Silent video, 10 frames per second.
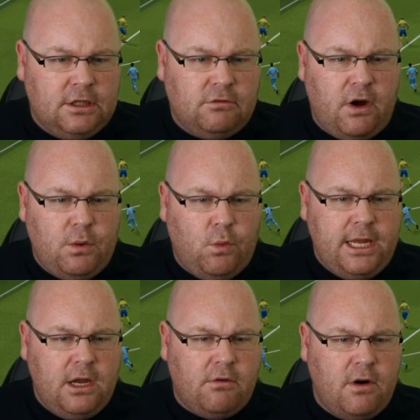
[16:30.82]
right
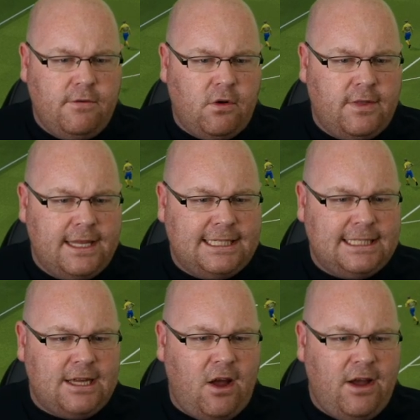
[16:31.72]
winger over on this
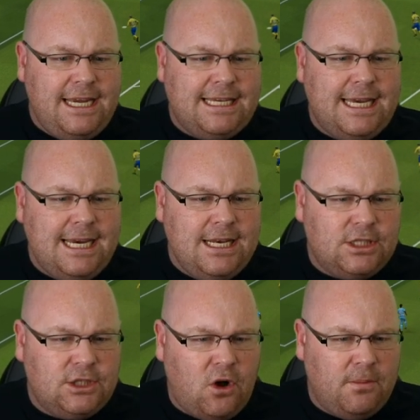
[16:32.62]
side. Didn't
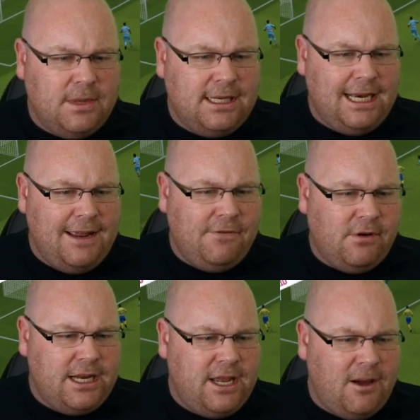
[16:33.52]
stop the
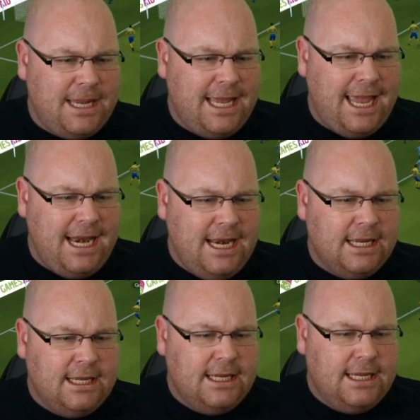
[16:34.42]
delivery coming in.
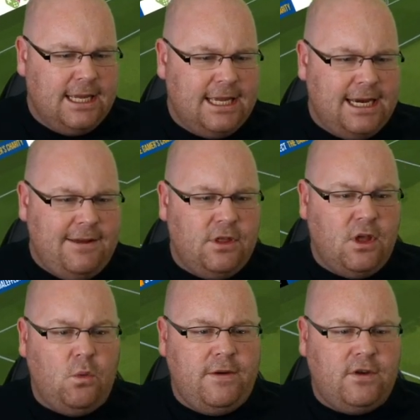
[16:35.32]
And even
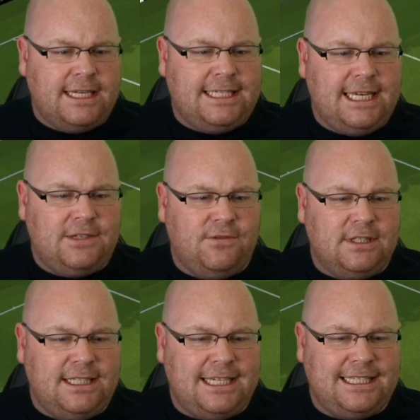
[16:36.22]
though we've got a 6
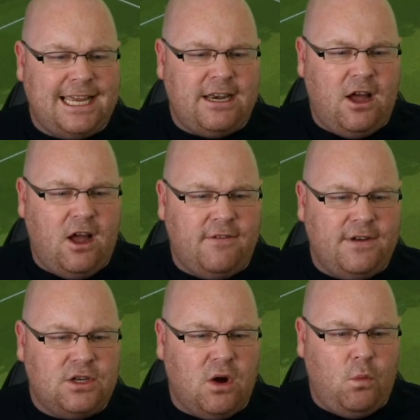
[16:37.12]
foot six centre
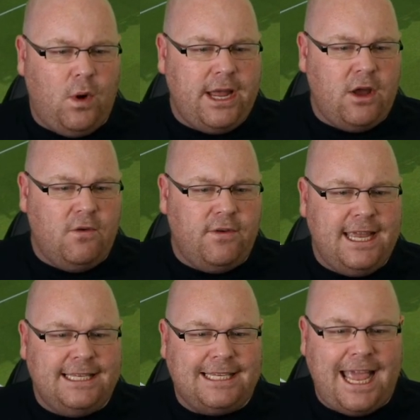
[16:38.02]
half, it's gone way over
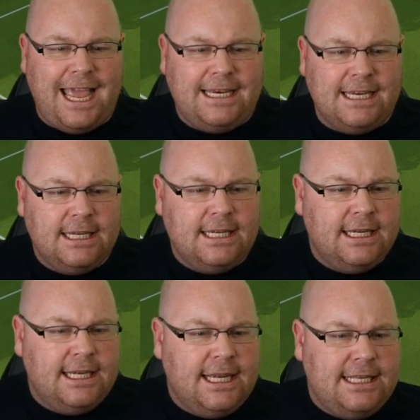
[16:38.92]
his head.
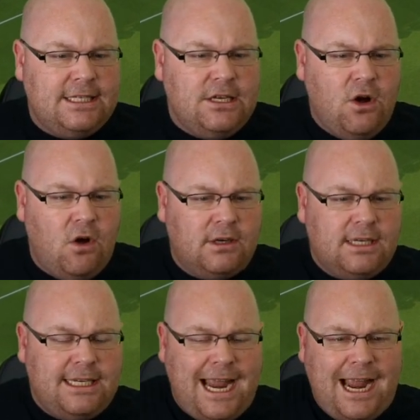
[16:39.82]
It's
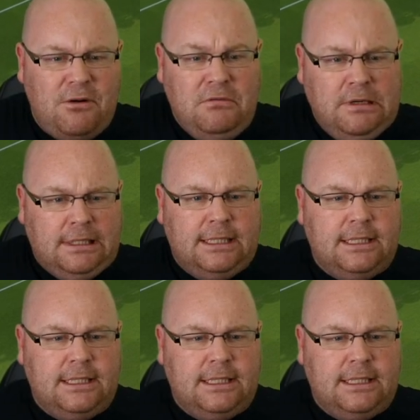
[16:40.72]
knocked down